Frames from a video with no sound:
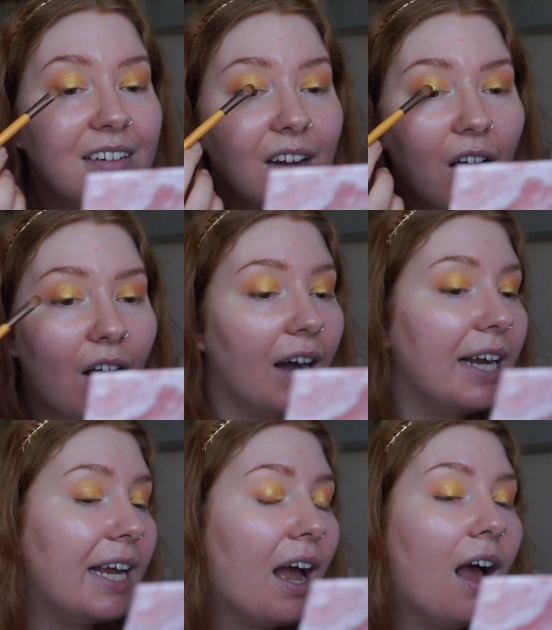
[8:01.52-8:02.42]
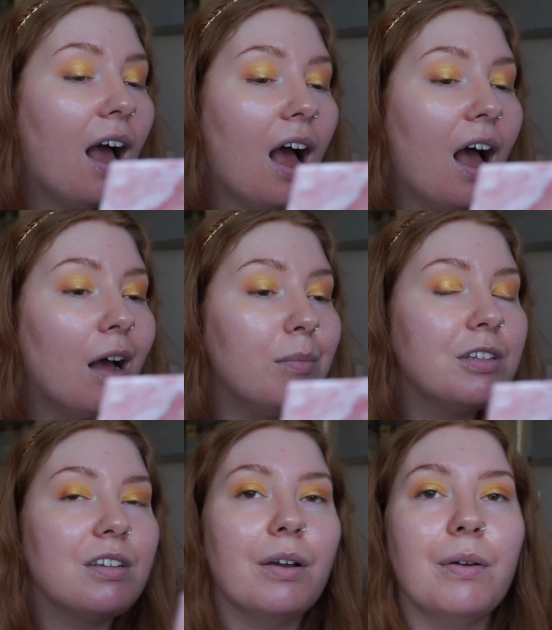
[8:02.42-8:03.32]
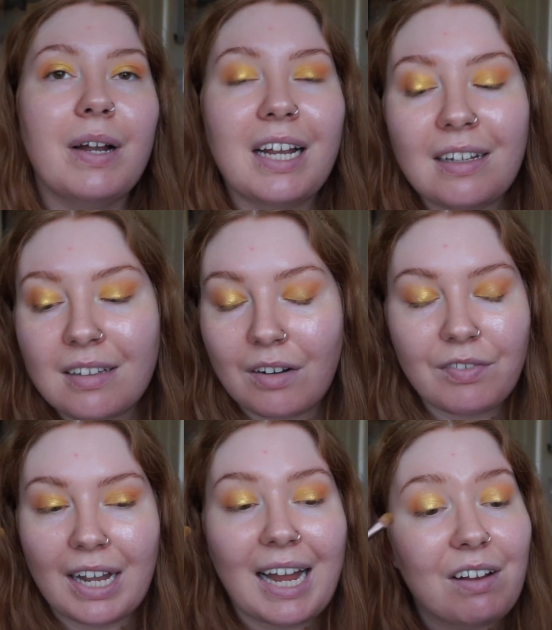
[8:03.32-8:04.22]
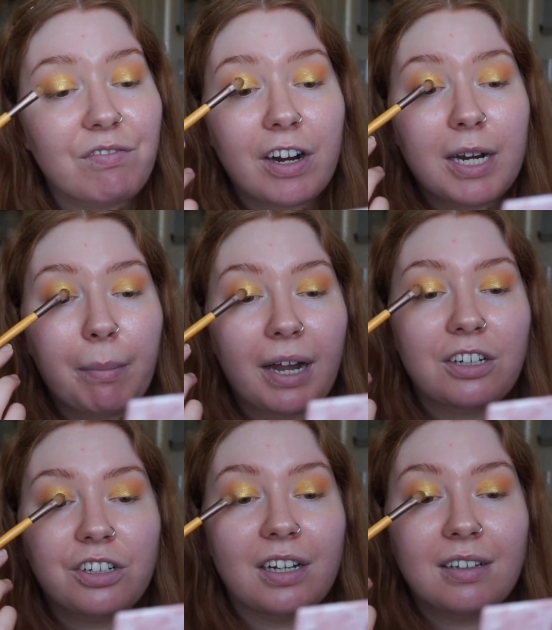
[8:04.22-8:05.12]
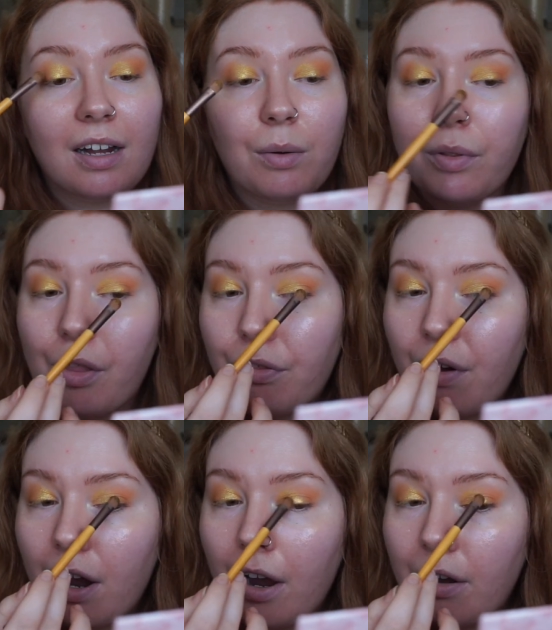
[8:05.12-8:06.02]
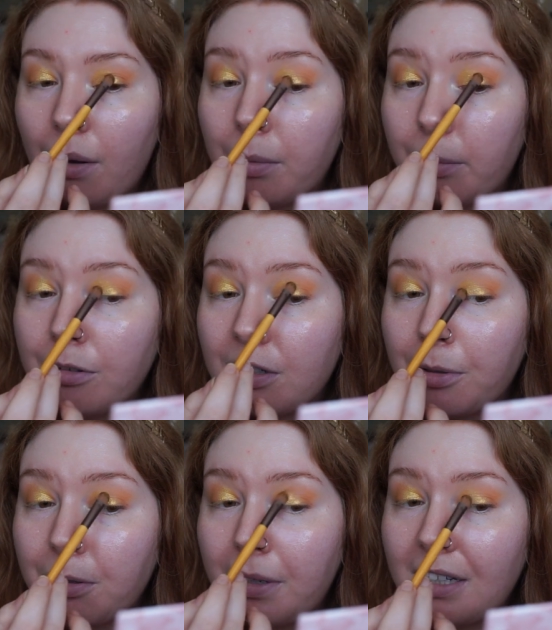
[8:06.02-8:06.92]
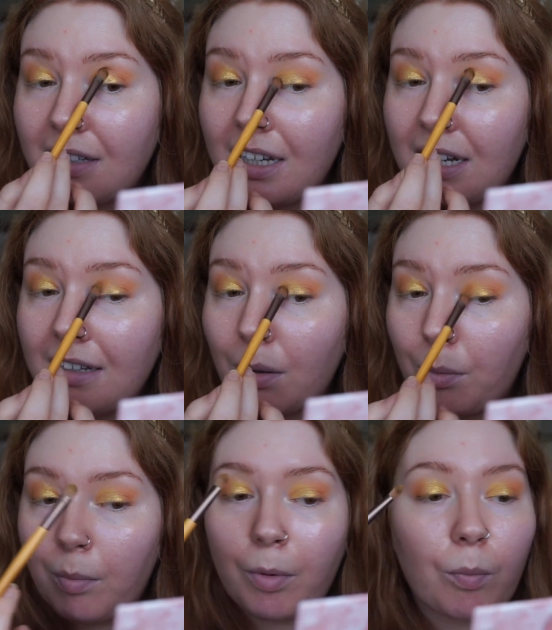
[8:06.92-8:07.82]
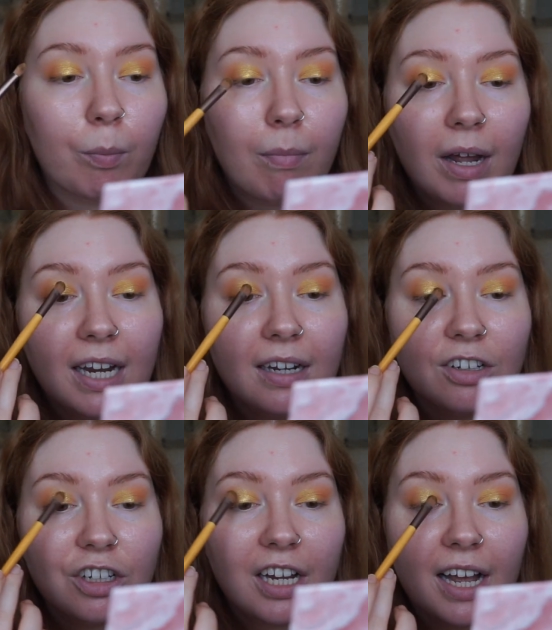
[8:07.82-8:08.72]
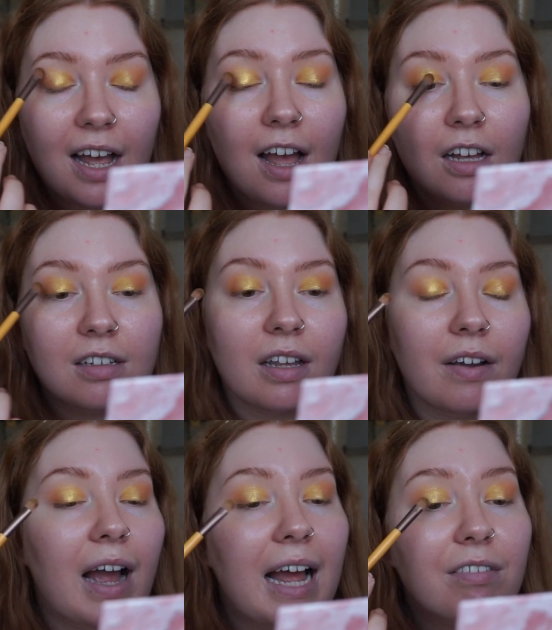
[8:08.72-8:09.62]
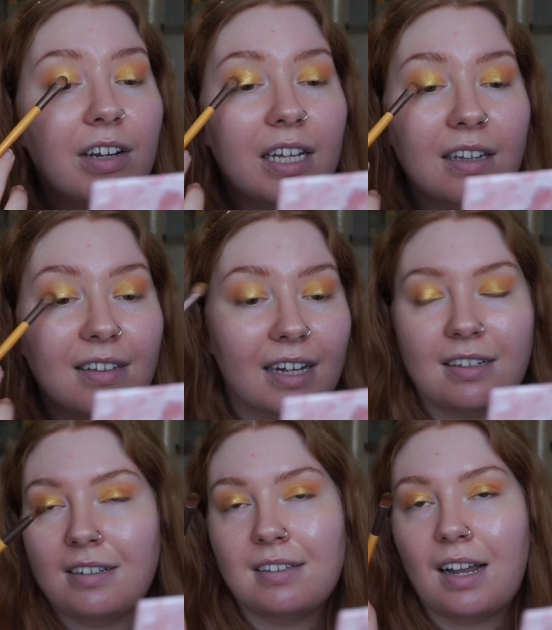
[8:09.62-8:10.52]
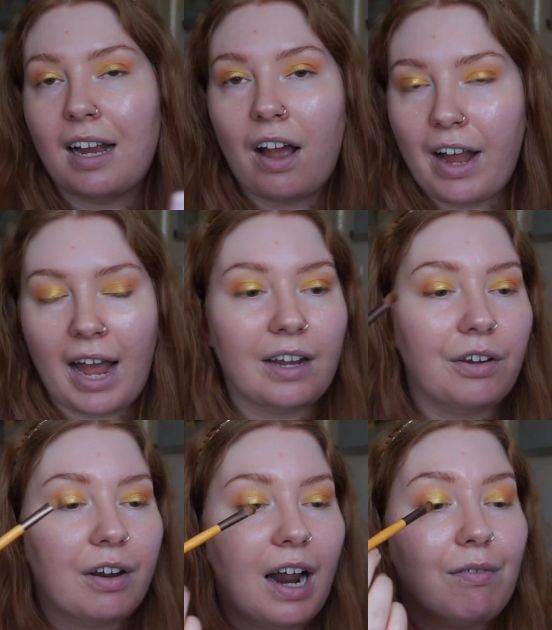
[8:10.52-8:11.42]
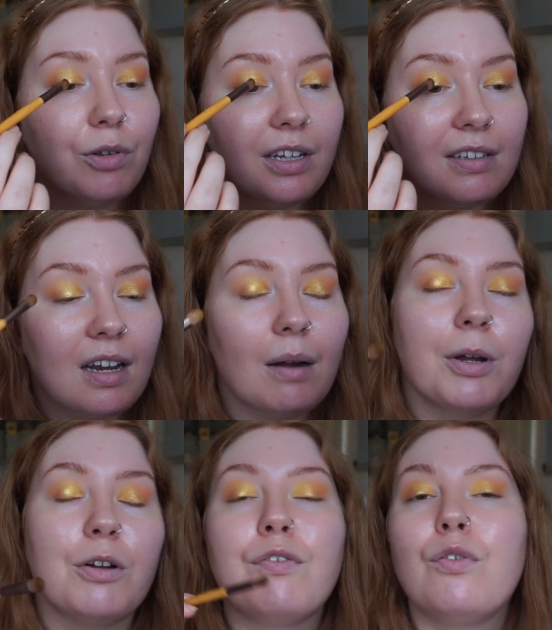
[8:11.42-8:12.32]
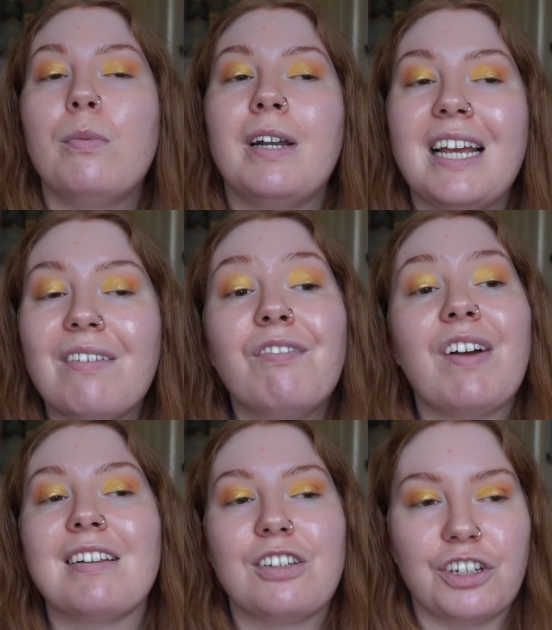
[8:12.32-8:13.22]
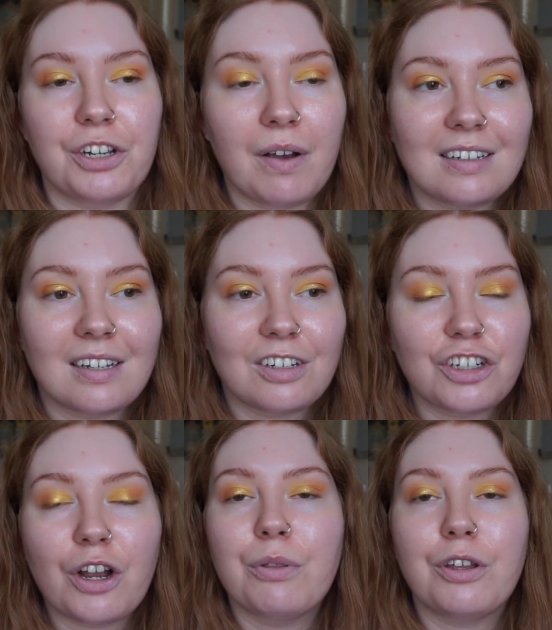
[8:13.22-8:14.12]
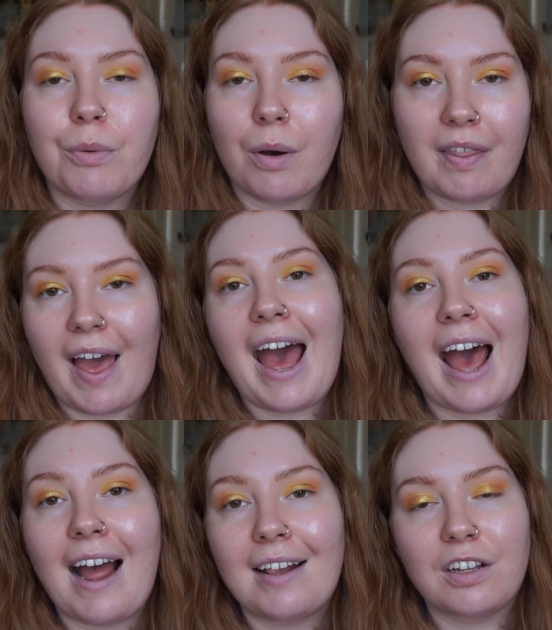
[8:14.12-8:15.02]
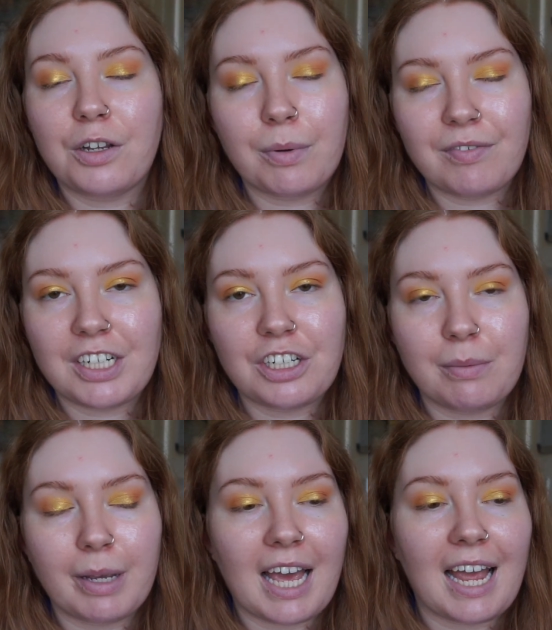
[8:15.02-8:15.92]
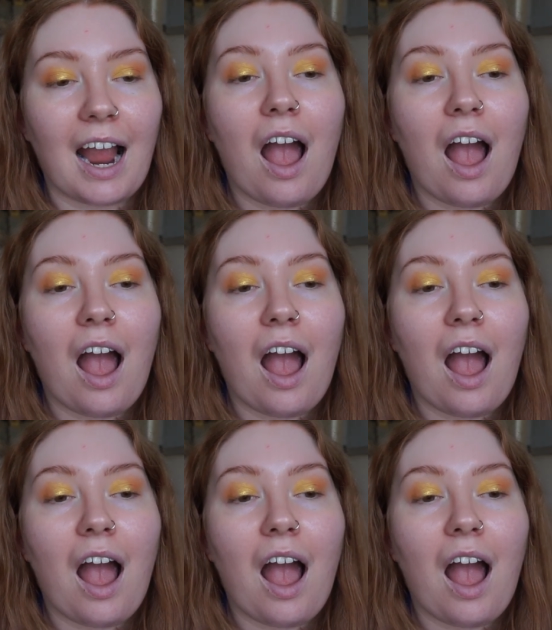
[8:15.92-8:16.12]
die. So he's kind of like getting very impatient. He's like, I want the throne, I want more responsibilities, I want more money and shit. So Henry II is like, okay, you can have all this, and I'm going to formally invest you to show that you are the heir and that you will eventually be king,